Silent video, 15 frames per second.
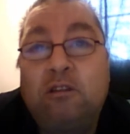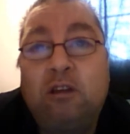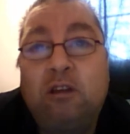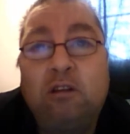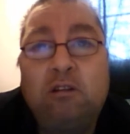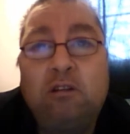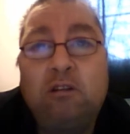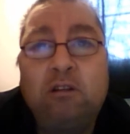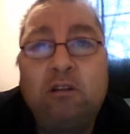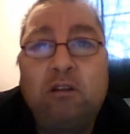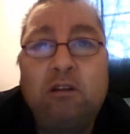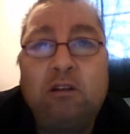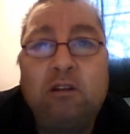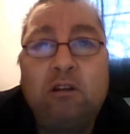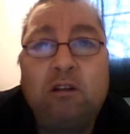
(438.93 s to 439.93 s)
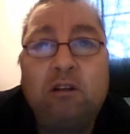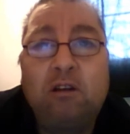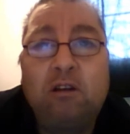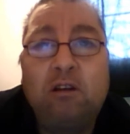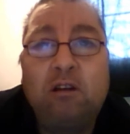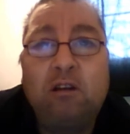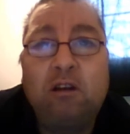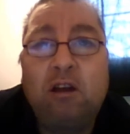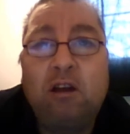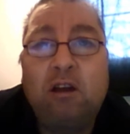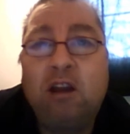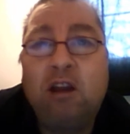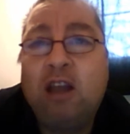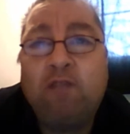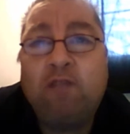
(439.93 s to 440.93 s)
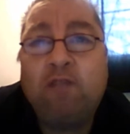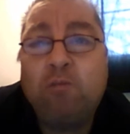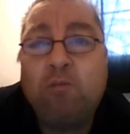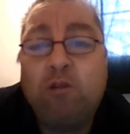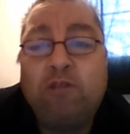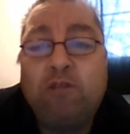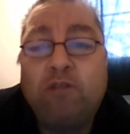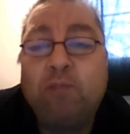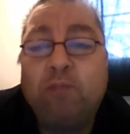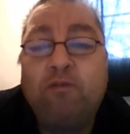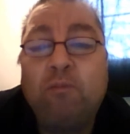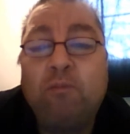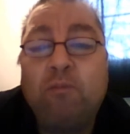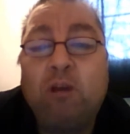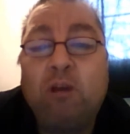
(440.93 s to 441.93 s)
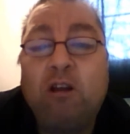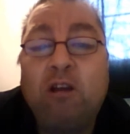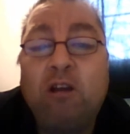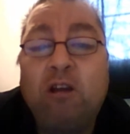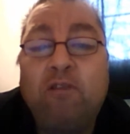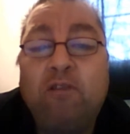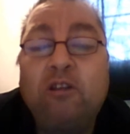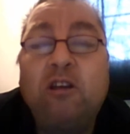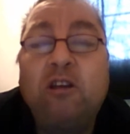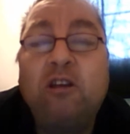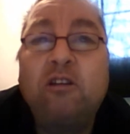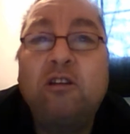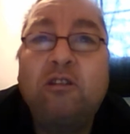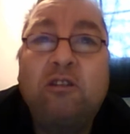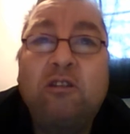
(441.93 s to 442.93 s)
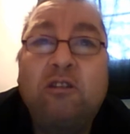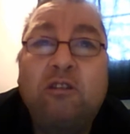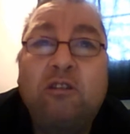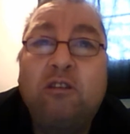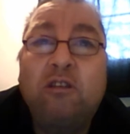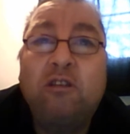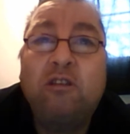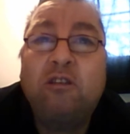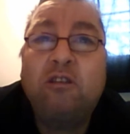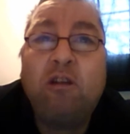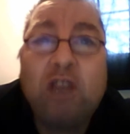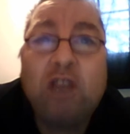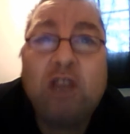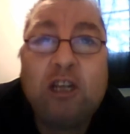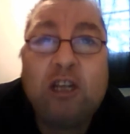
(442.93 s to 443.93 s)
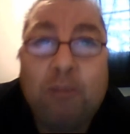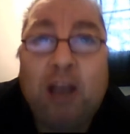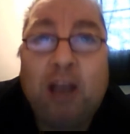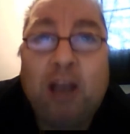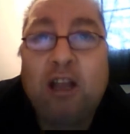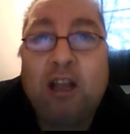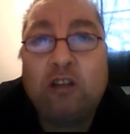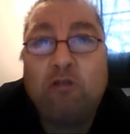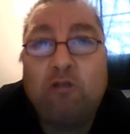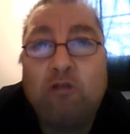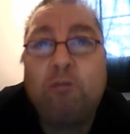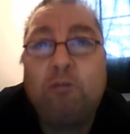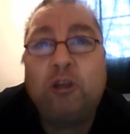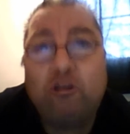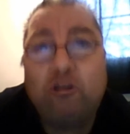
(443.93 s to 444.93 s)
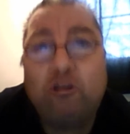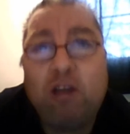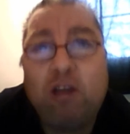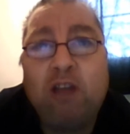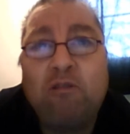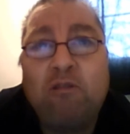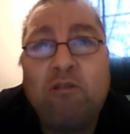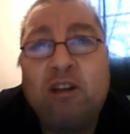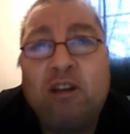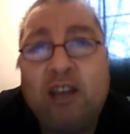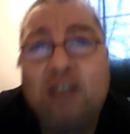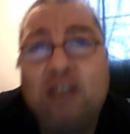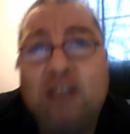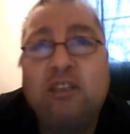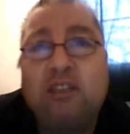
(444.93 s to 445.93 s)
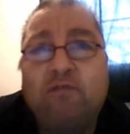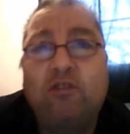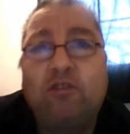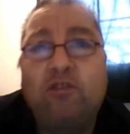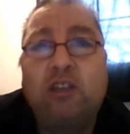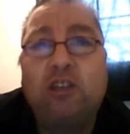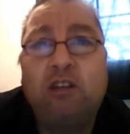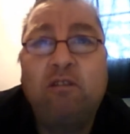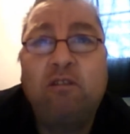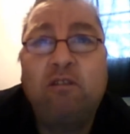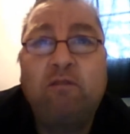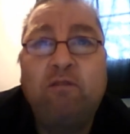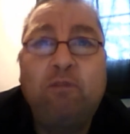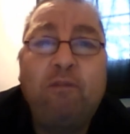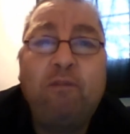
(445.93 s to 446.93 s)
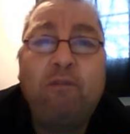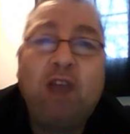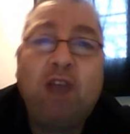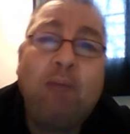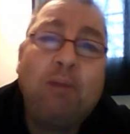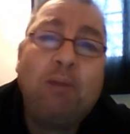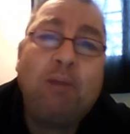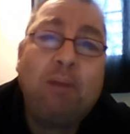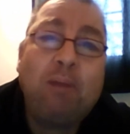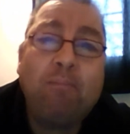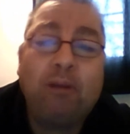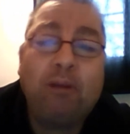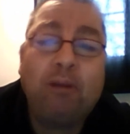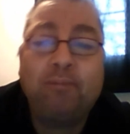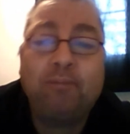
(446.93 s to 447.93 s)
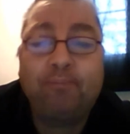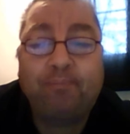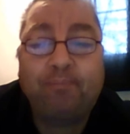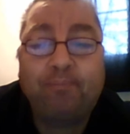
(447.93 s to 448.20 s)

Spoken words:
So I now removed him from my life, as I don't expect that sort of betrayal and negativity from a family member.